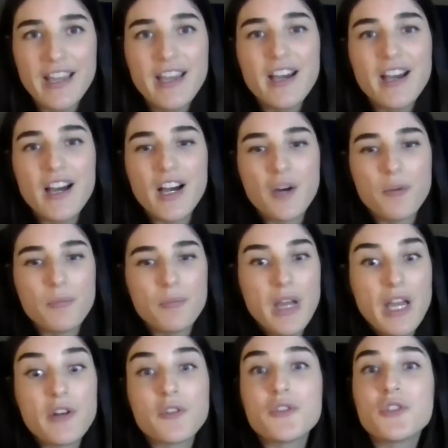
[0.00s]

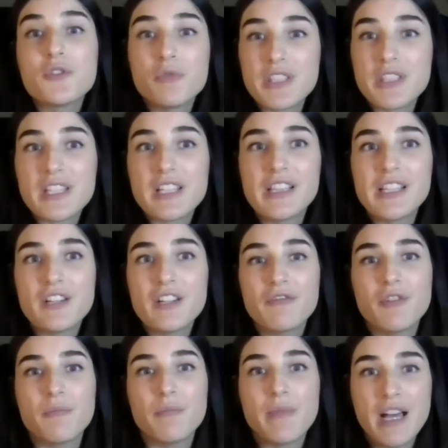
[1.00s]
And also what's clear
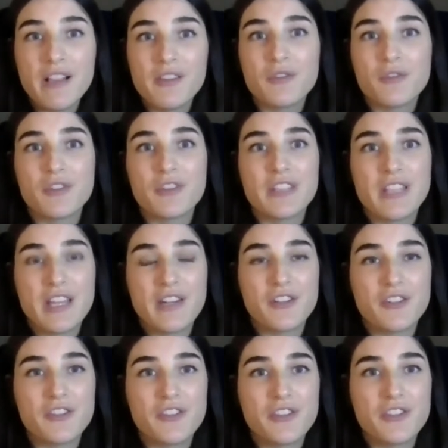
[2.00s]
from Eleanor's
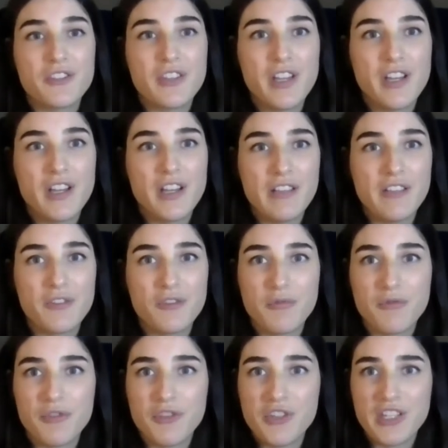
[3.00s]
letters, Eleanor of
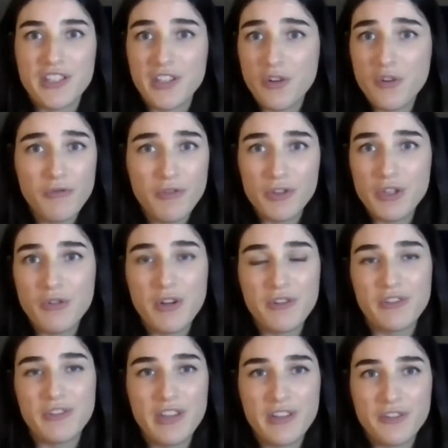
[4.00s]
Provence, she has over
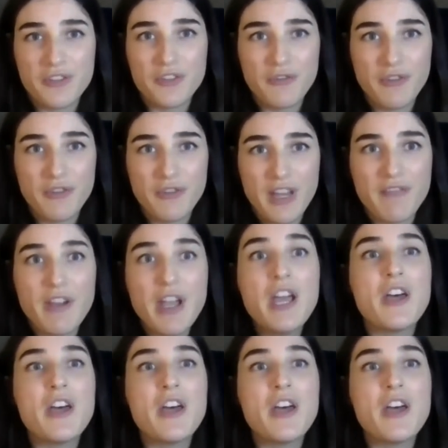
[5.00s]
200 letters survive.